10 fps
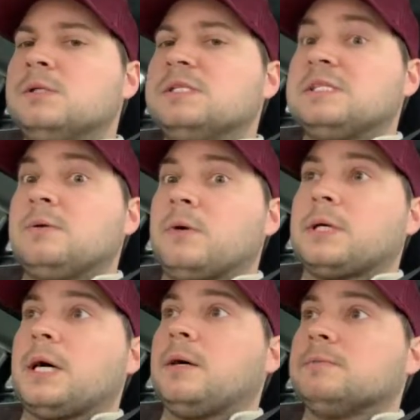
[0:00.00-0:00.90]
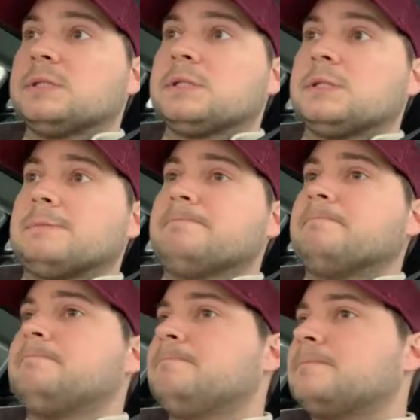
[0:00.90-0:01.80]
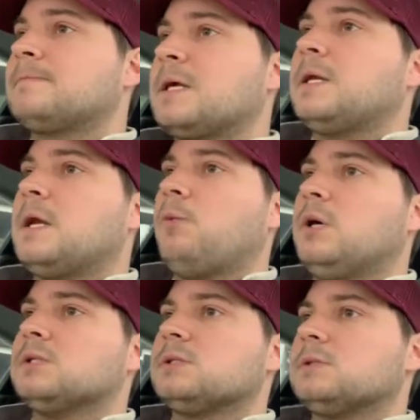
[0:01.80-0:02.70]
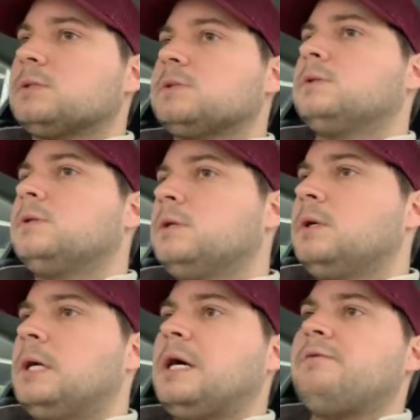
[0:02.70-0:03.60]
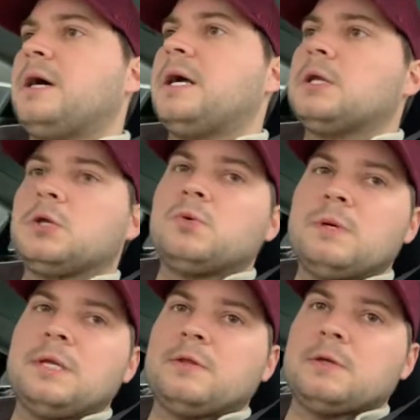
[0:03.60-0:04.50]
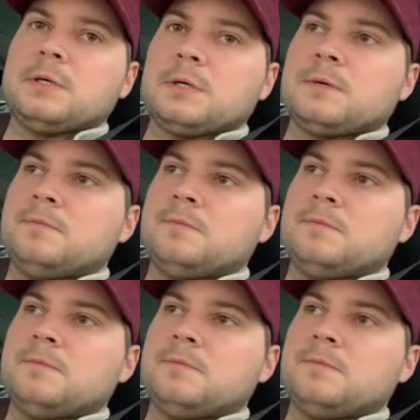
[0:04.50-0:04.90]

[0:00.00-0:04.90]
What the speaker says: 0 times. Not once have I had to do anything.